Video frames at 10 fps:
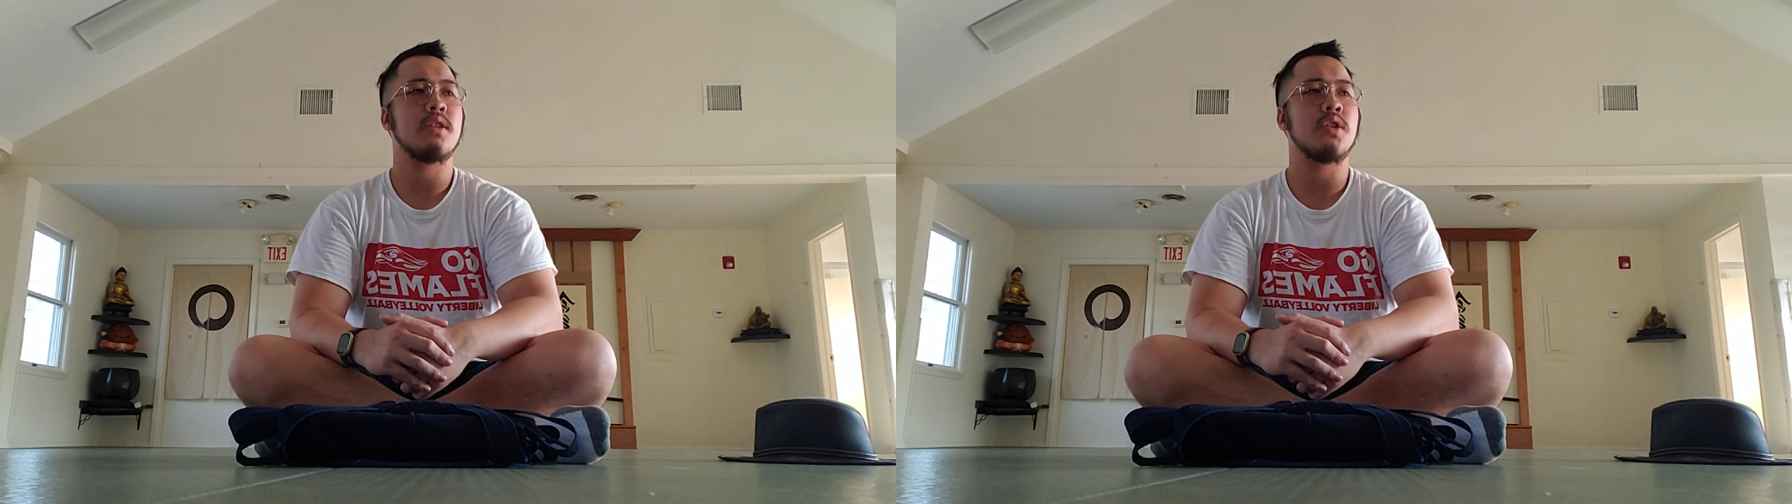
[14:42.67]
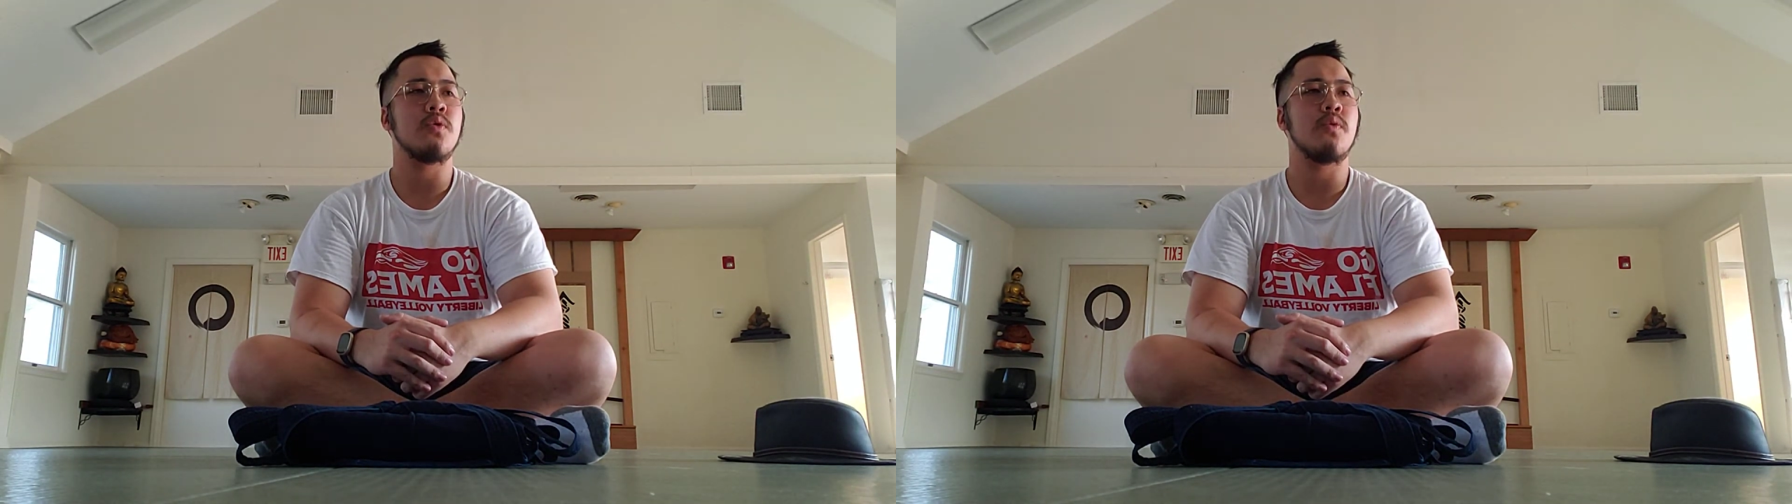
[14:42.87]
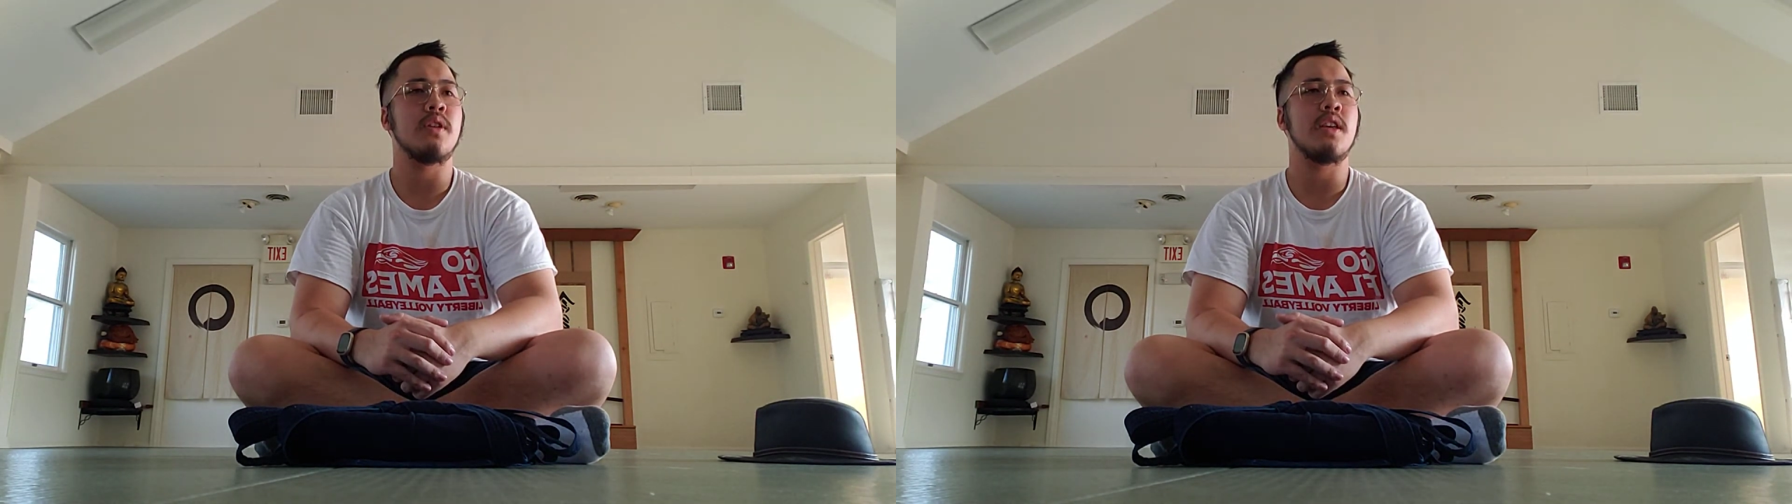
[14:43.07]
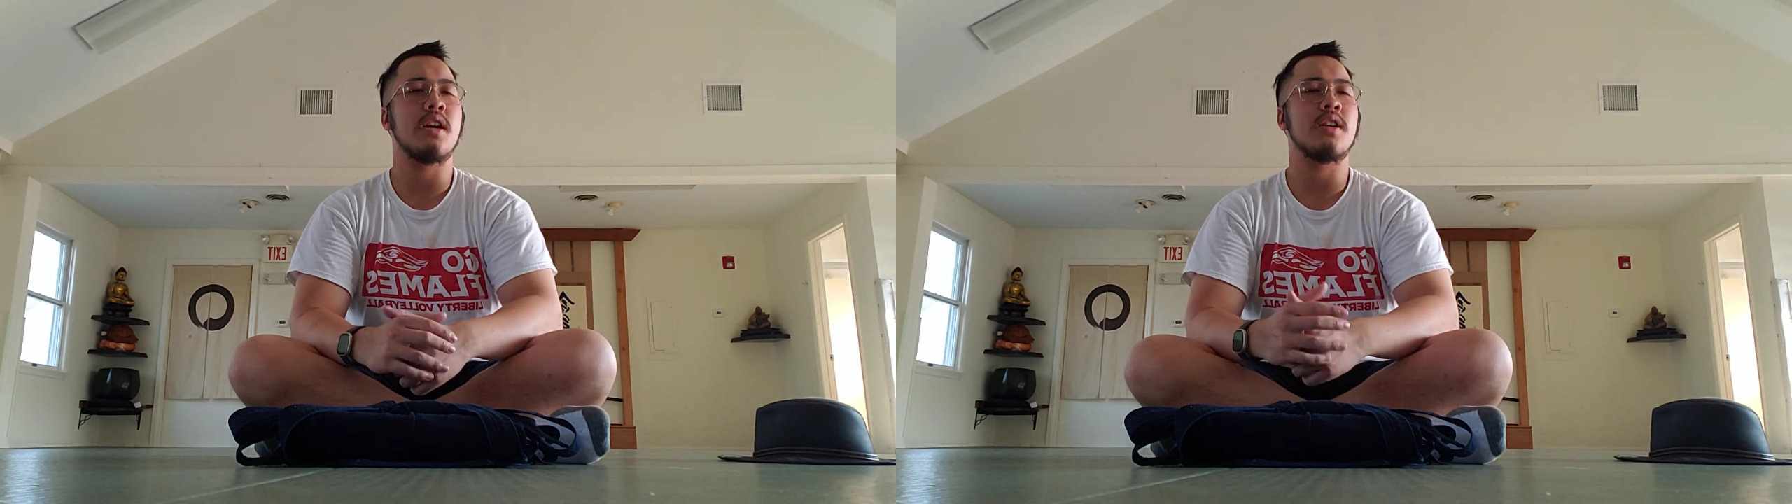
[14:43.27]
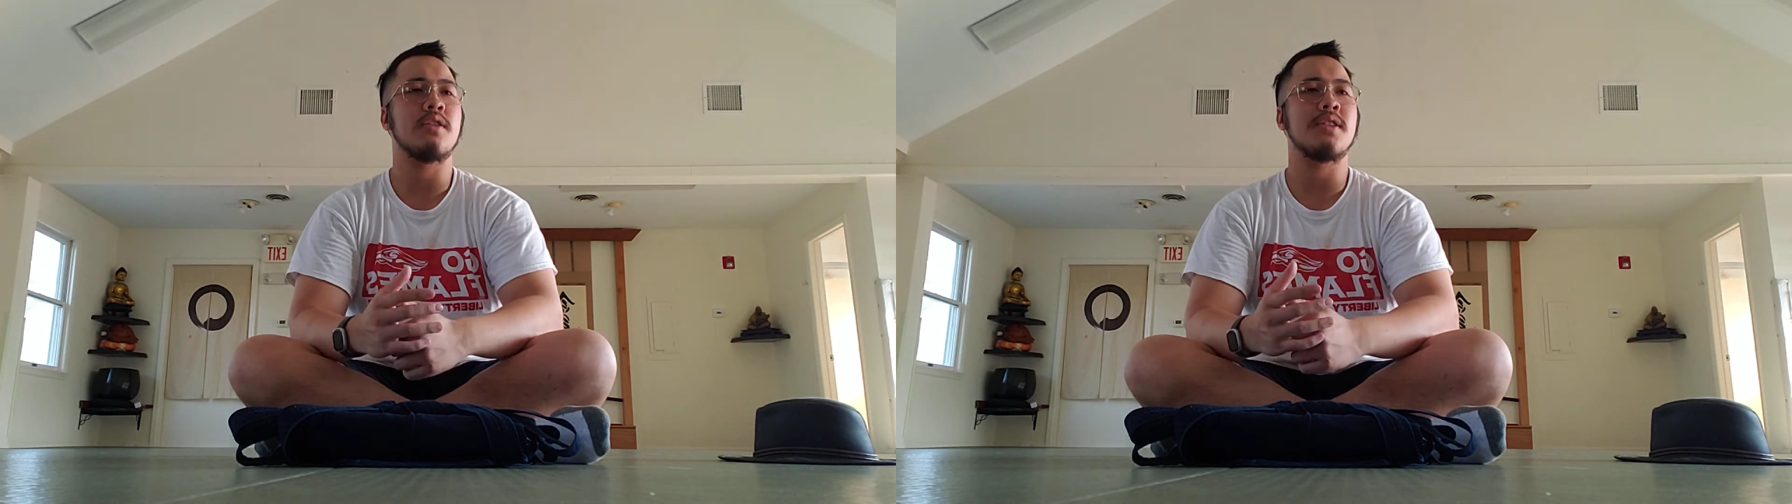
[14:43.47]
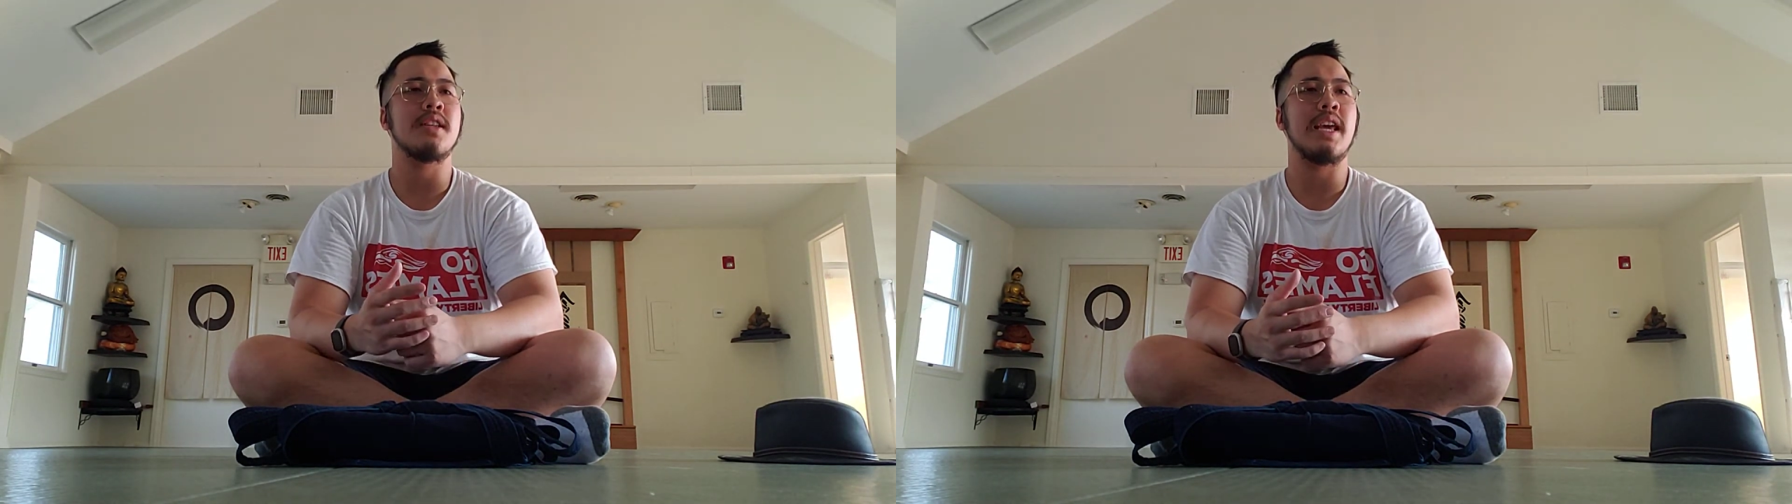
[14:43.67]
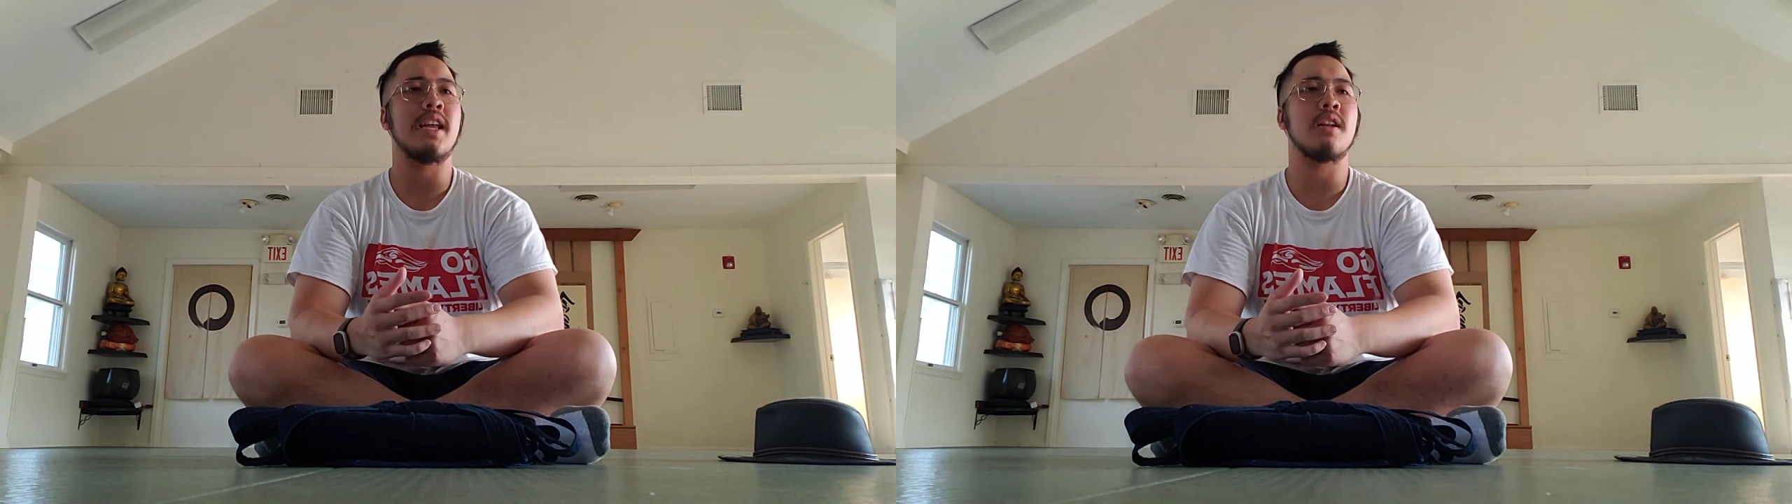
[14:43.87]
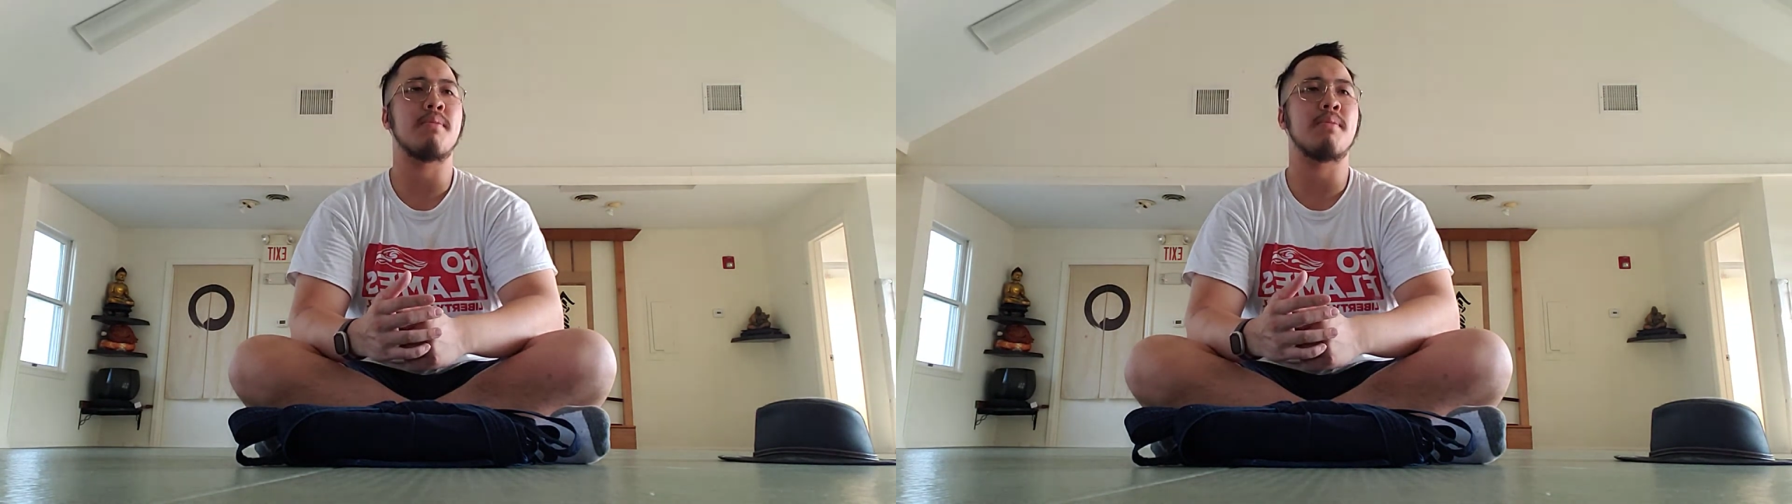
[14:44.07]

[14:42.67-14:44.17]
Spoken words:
To really understand a